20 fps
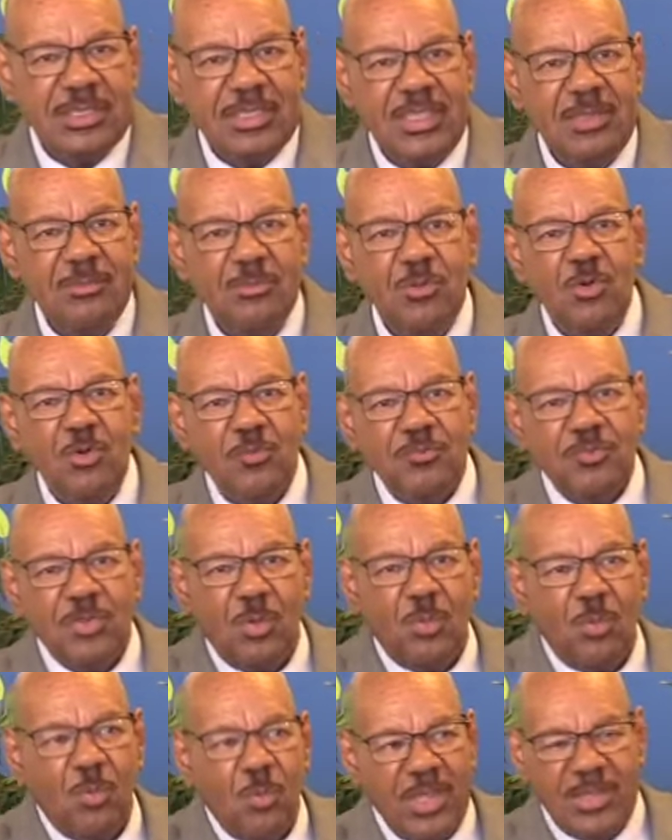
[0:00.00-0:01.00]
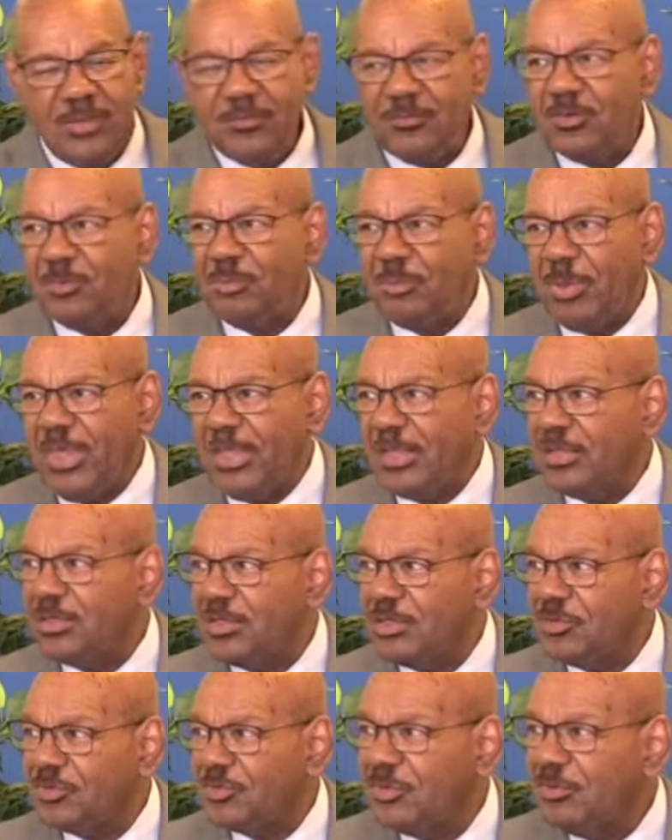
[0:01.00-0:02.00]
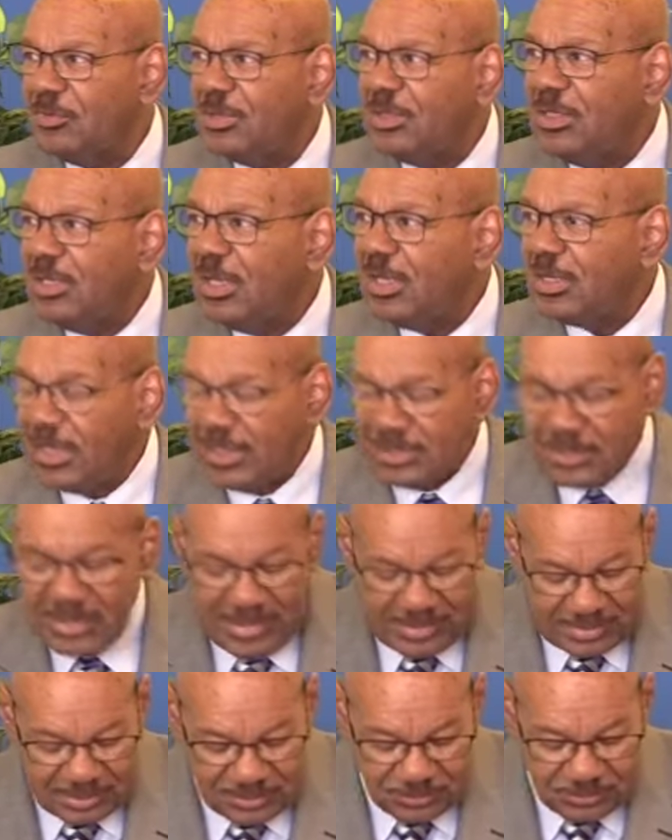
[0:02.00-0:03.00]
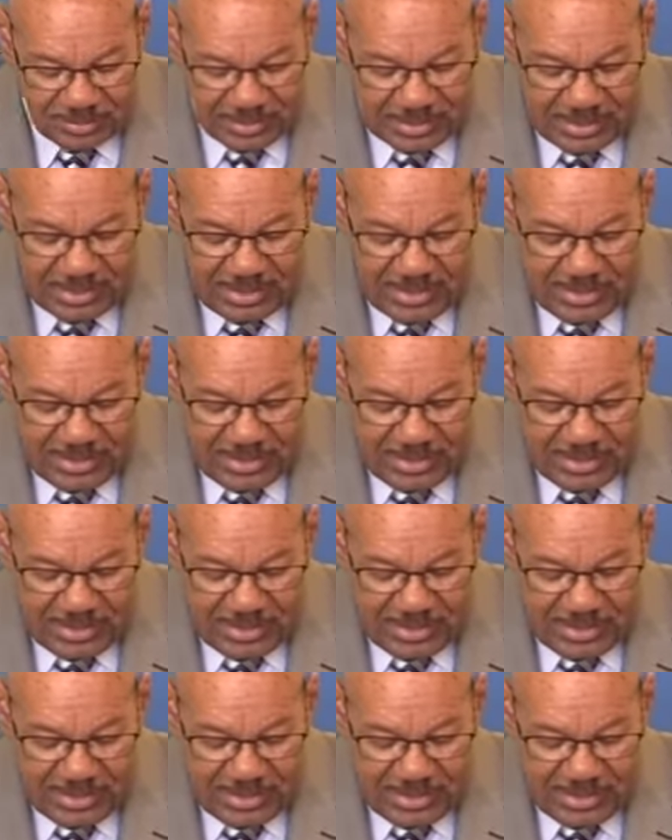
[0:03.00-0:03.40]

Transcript: He moved away from paganism and idolatry,